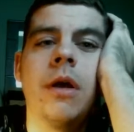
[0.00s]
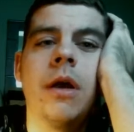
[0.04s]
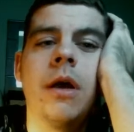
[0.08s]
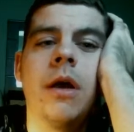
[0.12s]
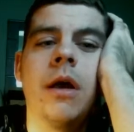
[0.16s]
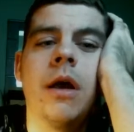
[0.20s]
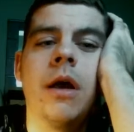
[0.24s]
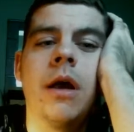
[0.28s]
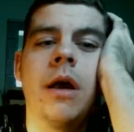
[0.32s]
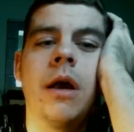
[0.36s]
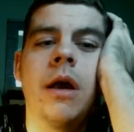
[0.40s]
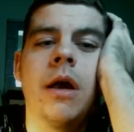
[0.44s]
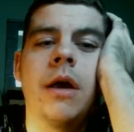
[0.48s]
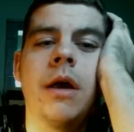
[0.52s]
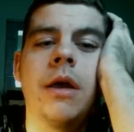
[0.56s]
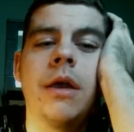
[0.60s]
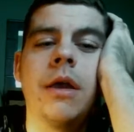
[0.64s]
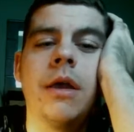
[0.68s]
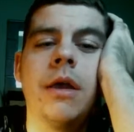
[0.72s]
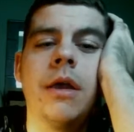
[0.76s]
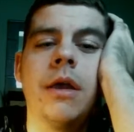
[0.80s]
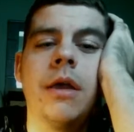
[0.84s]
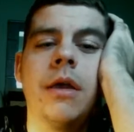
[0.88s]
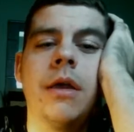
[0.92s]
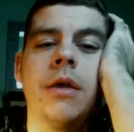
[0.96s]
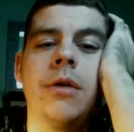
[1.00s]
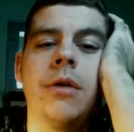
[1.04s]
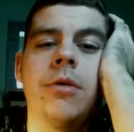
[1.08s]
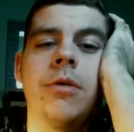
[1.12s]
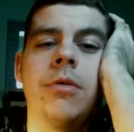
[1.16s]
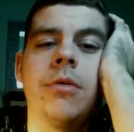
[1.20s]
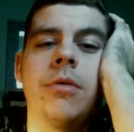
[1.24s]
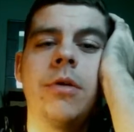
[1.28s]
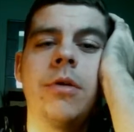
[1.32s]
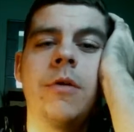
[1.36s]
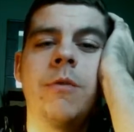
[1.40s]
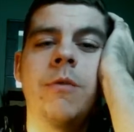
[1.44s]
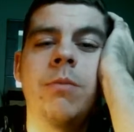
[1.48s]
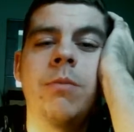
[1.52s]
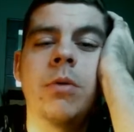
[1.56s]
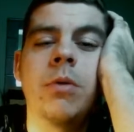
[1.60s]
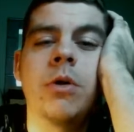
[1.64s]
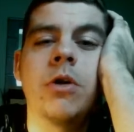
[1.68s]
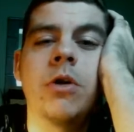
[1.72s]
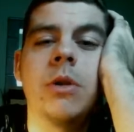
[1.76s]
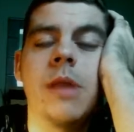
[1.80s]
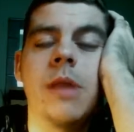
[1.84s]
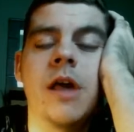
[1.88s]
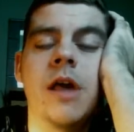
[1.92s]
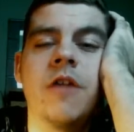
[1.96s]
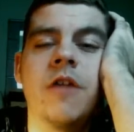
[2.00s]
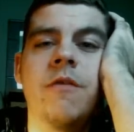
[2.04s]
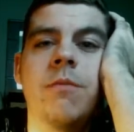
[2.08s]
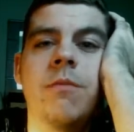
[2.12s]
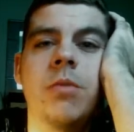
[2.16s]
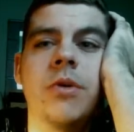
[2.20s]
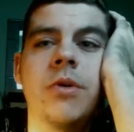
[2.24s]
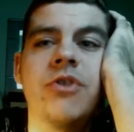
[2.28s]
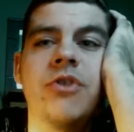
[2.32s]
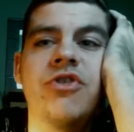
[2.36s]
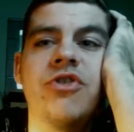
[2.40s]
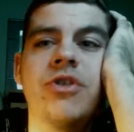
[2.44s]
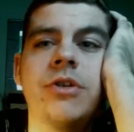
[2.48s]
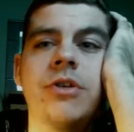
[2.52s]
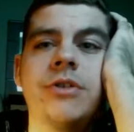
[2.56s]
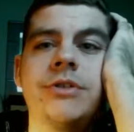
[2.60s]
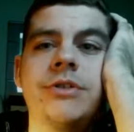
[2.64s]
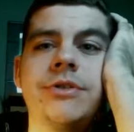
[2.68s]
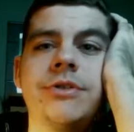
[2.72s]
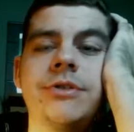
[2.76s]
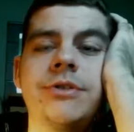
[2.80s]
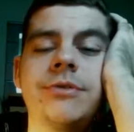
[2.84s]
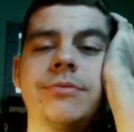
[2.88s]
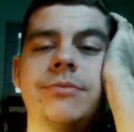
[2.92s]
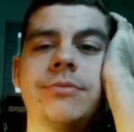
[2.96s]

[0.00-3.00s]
I burned a lot of bridges.